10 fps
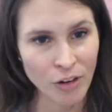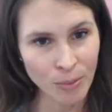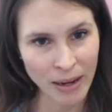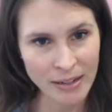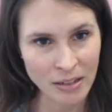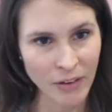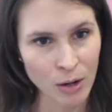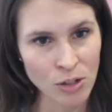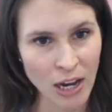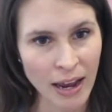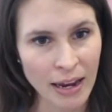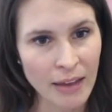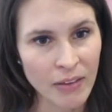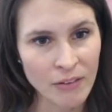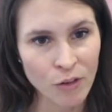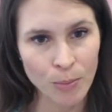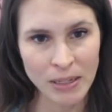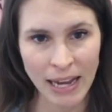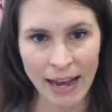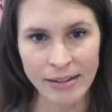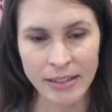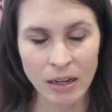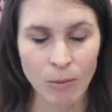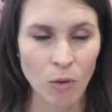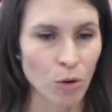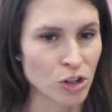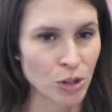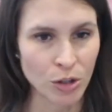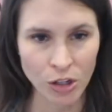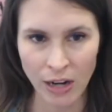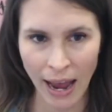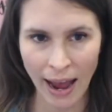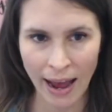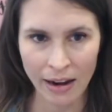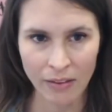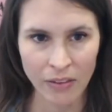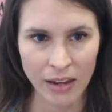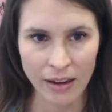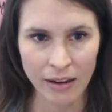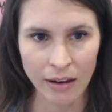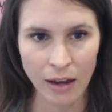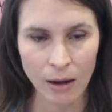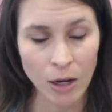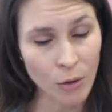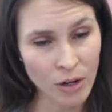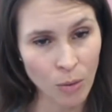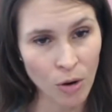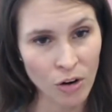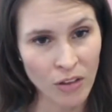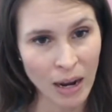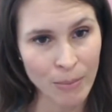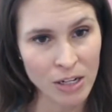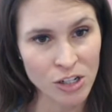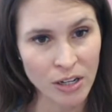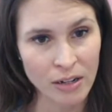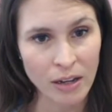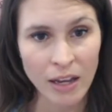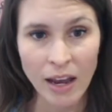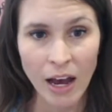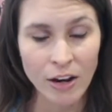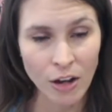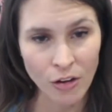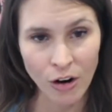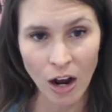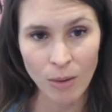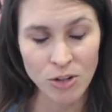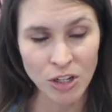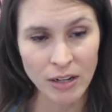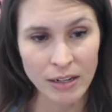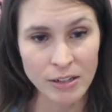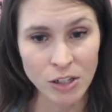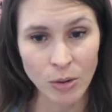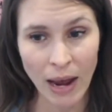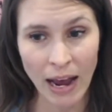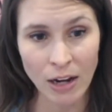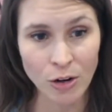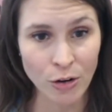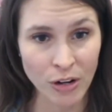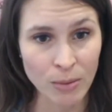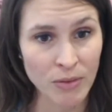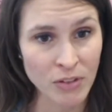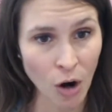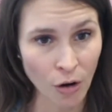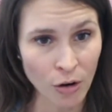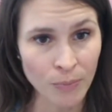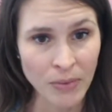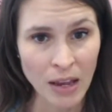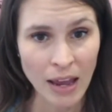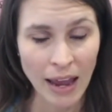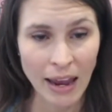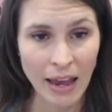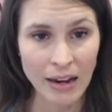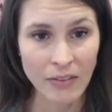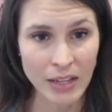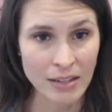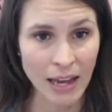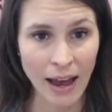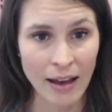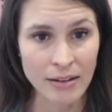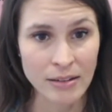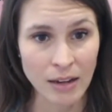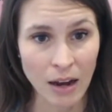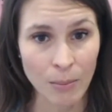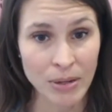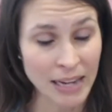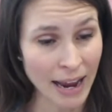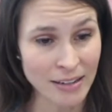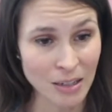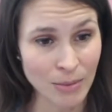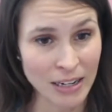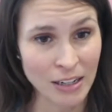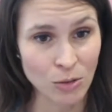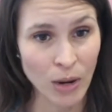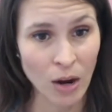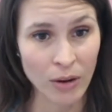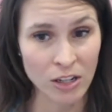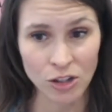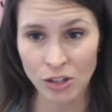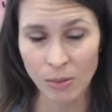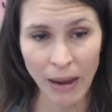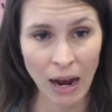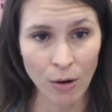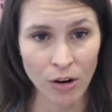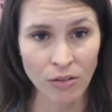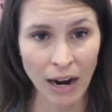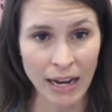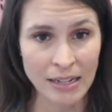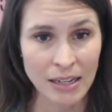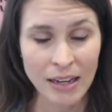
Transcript: your base of OJ, and then for potassium, of course, you could add the coconut water that I mentioned. Another option is to add cream of tartar, and this has potassium in it as well, and it's just a powder, right?